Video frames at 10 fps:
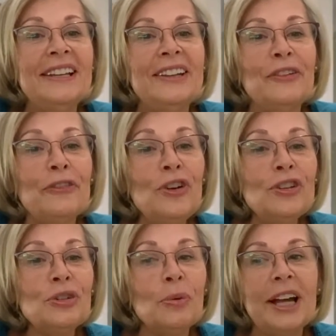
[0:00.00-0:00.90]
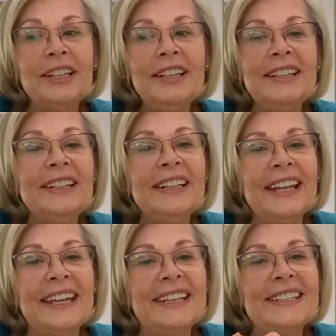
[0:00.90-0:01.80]
And the first one
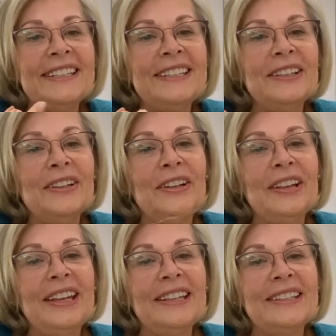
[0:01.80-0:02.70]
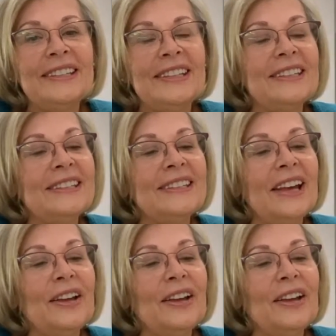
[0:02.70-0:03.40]
is this